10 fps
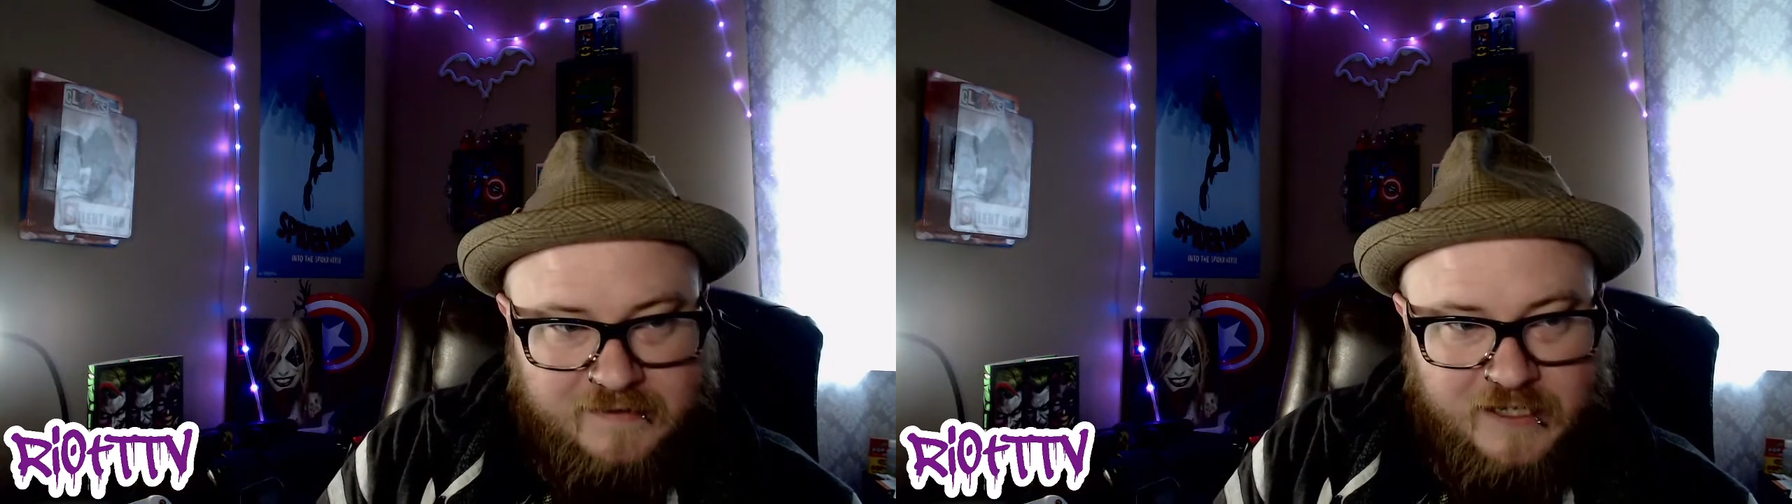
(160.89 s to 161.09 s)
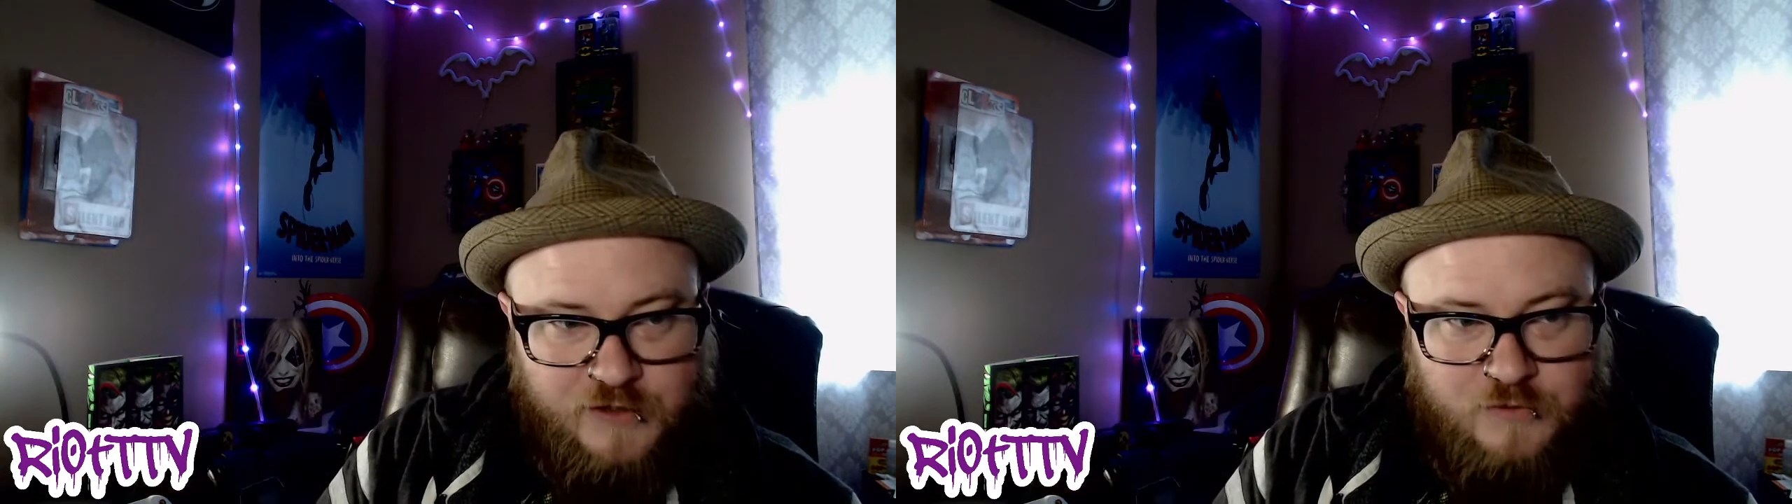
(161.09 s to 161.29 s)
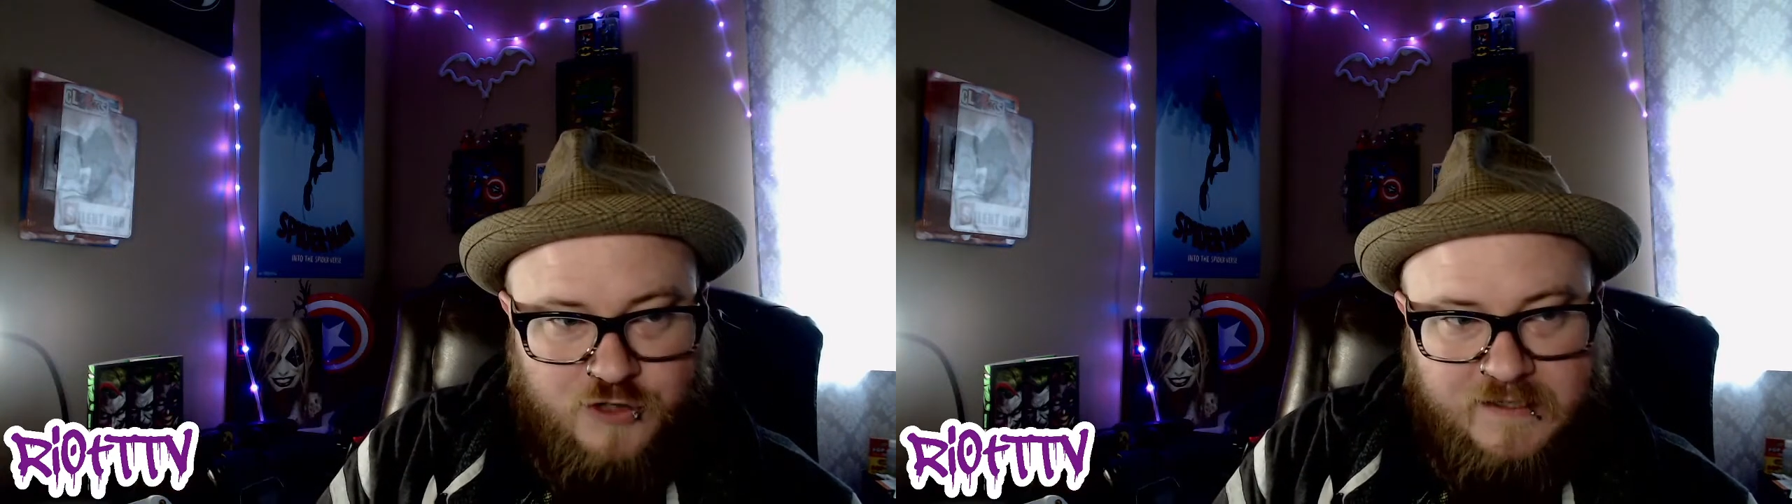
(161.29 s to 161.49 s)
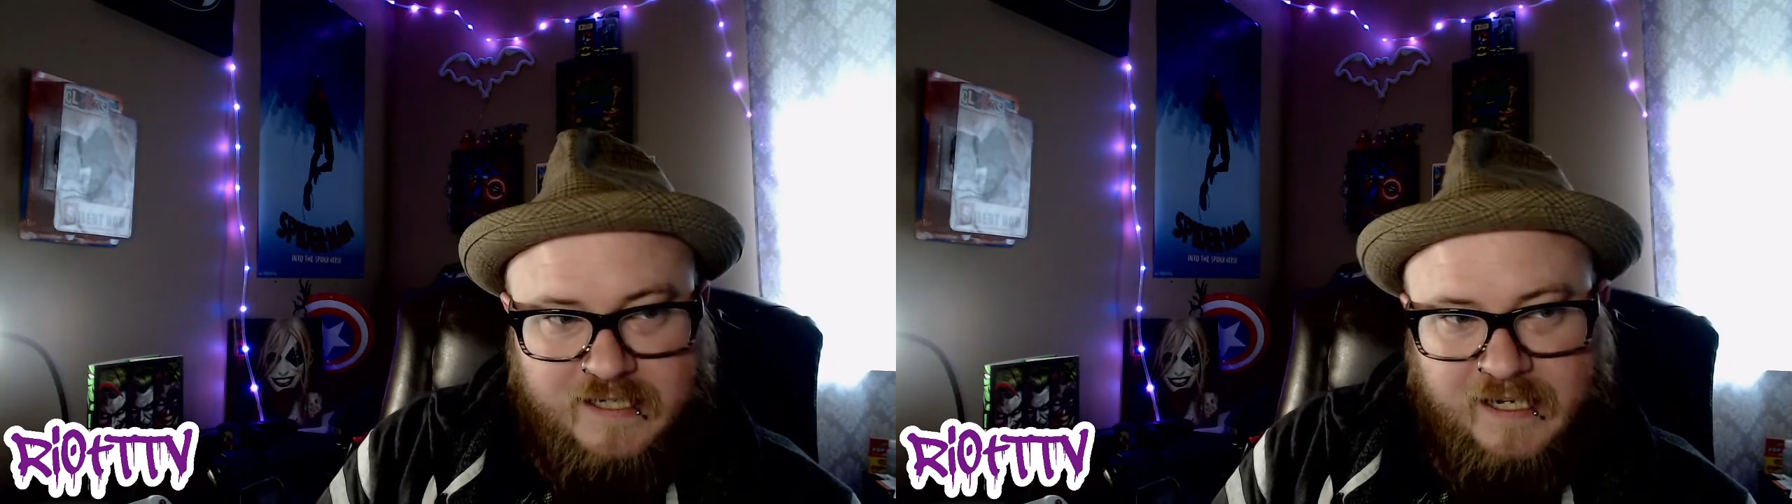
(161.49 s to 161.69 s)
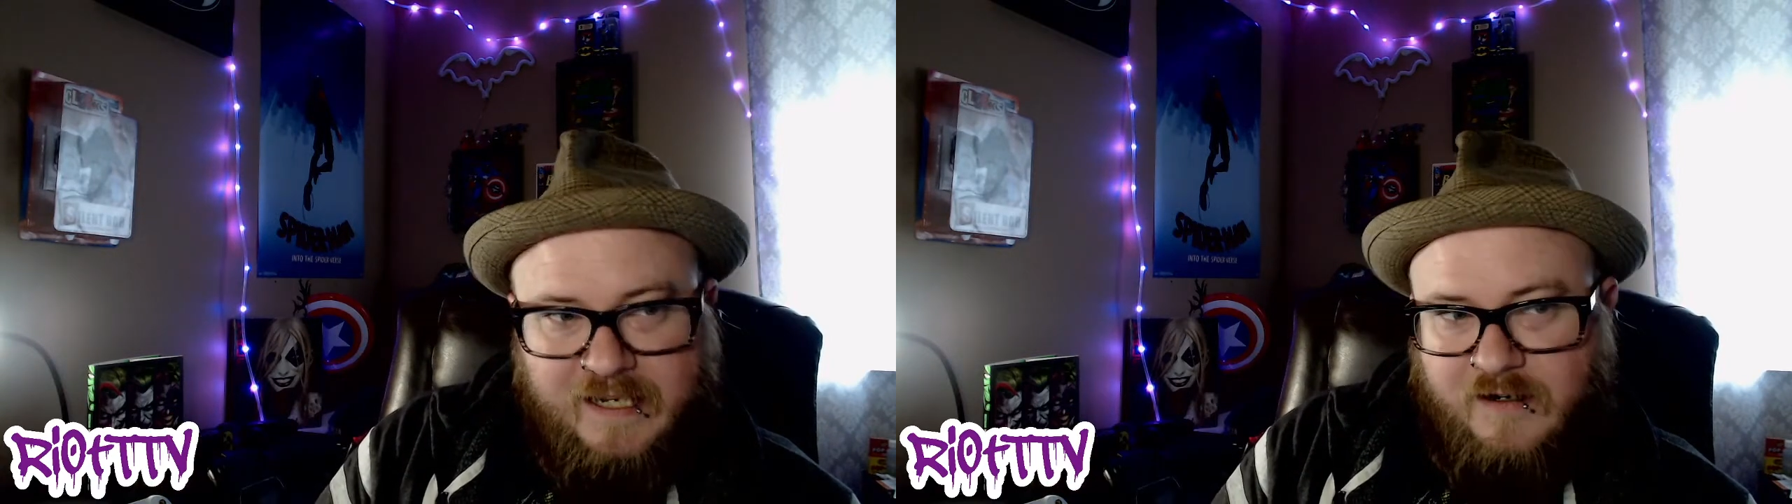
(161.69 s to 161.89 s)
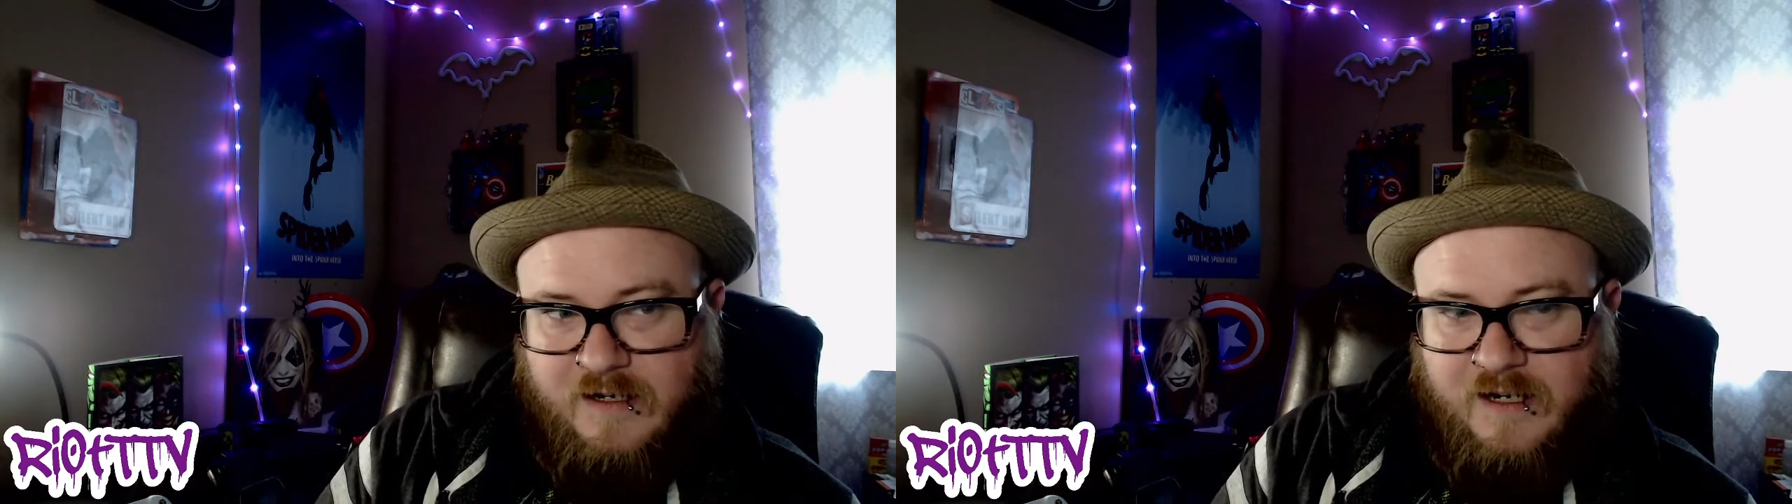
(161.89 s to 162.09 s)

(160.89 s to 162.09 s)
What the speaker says: that you just hit